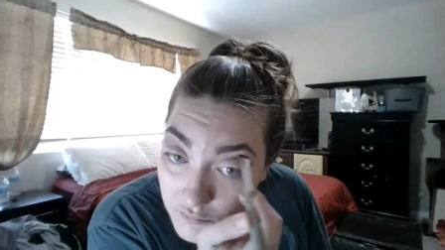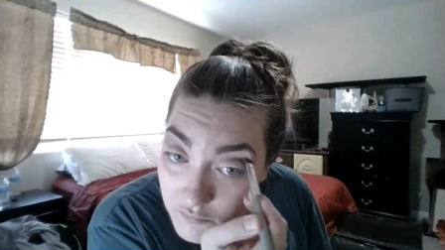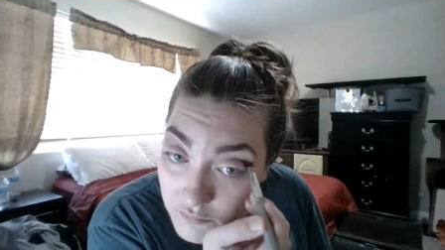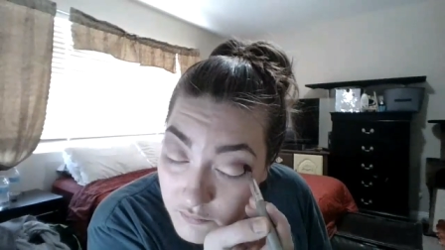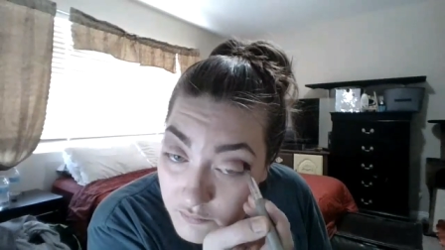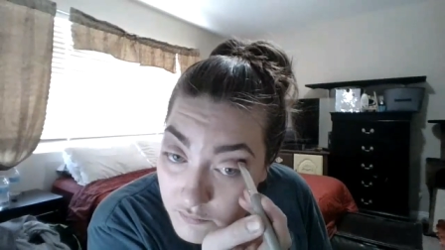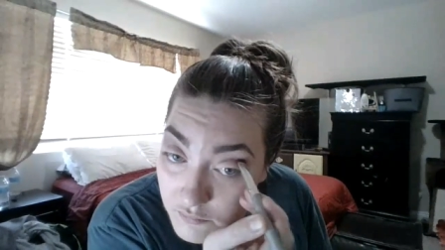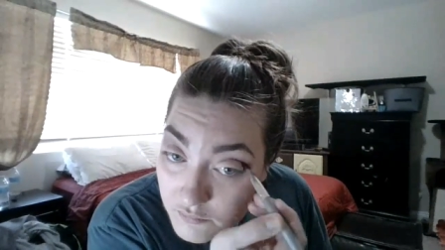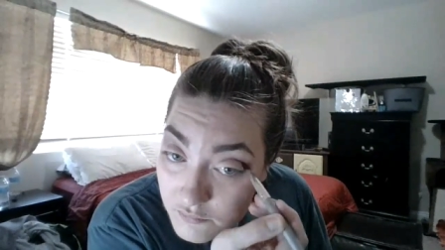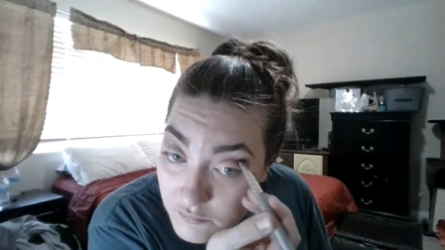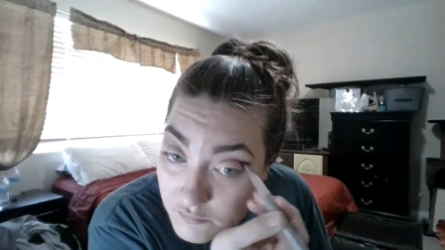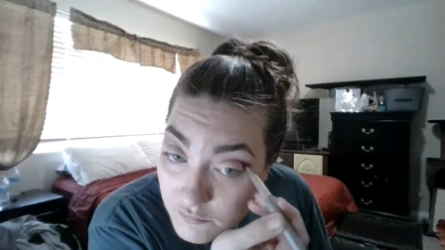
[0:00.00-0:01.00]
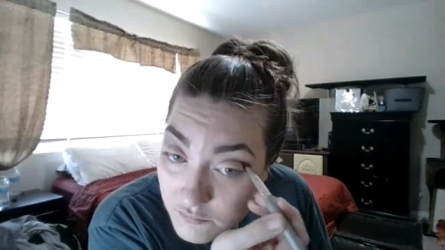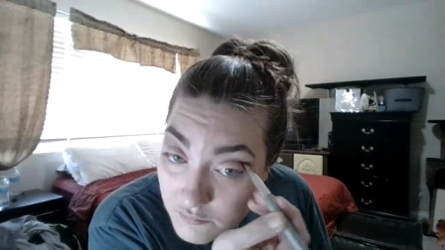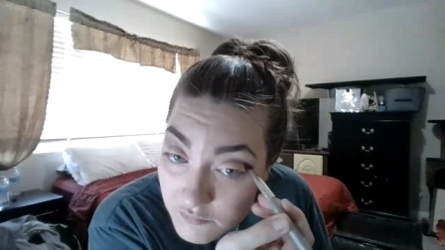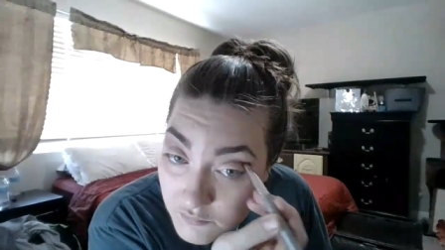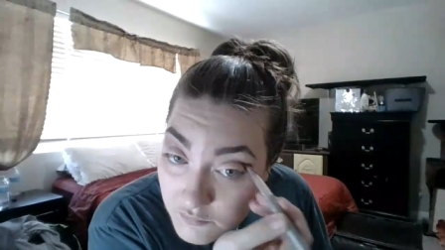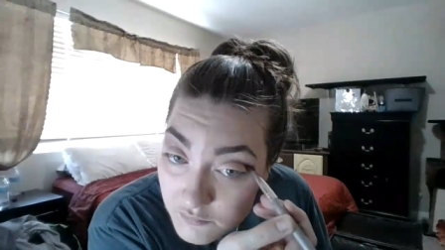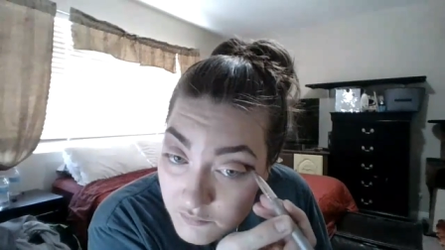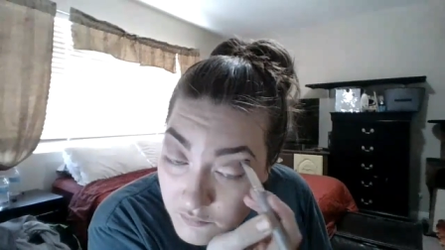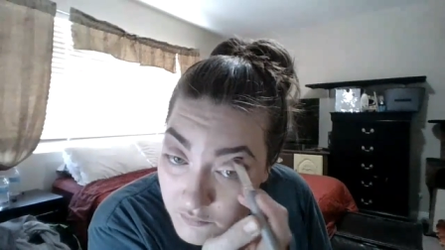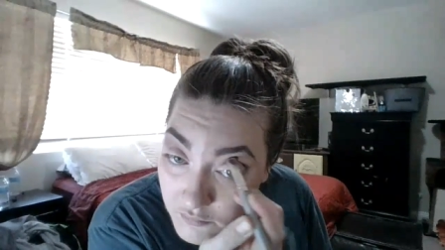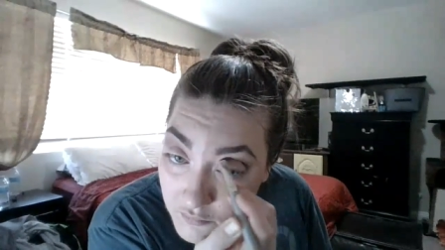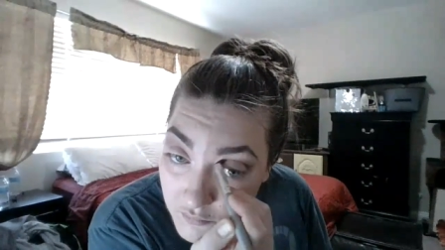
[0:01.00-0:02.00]
I found throughout my years,
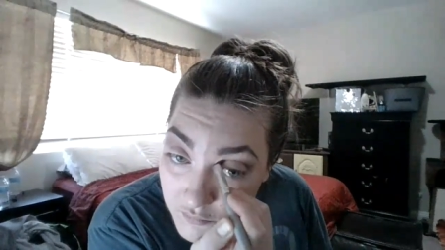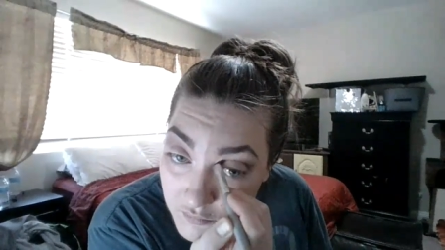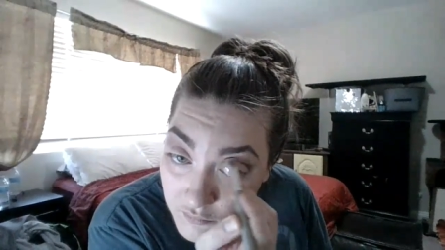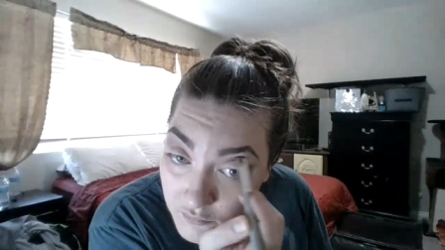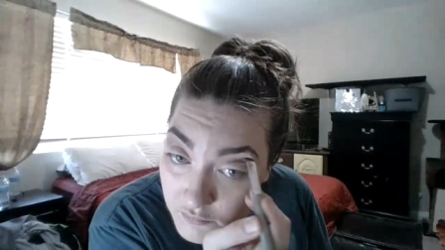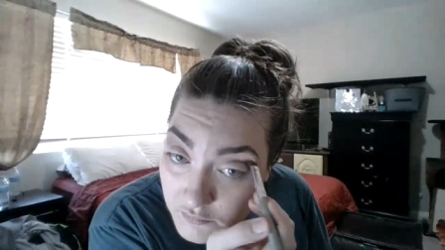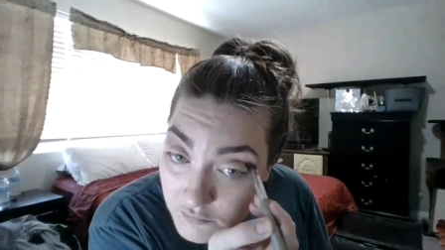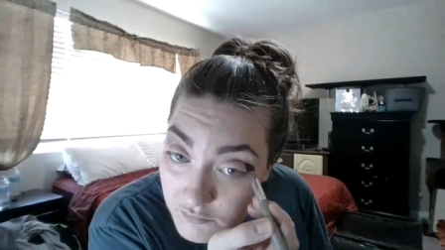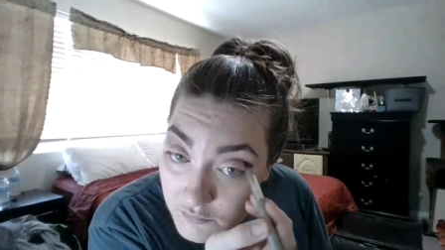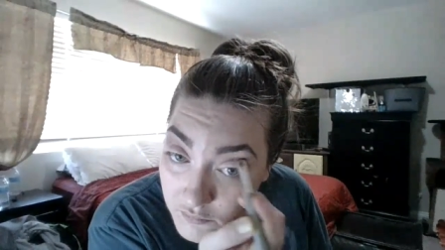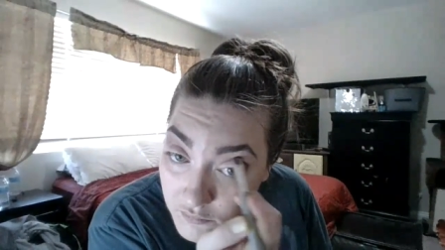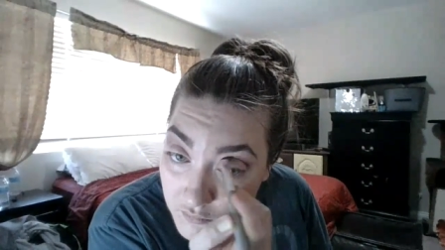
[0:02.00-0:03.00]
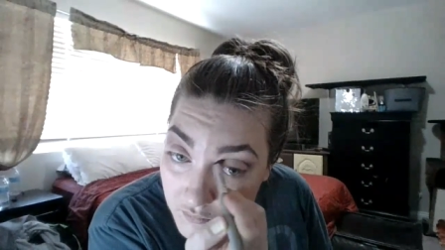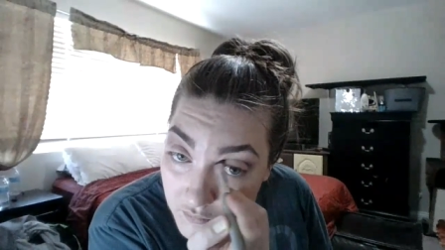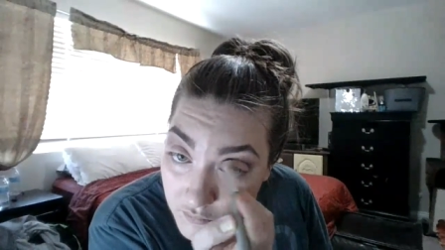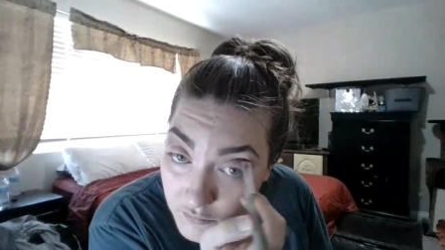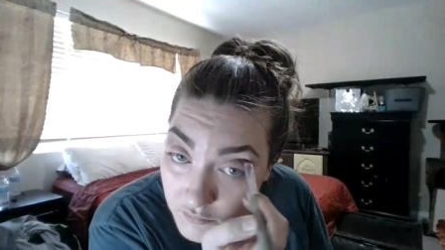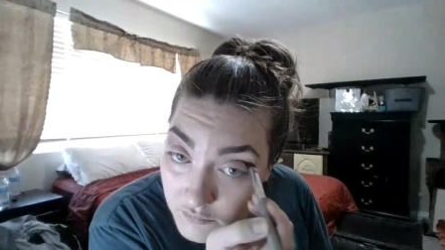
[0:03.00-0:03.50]
the more colors you use, the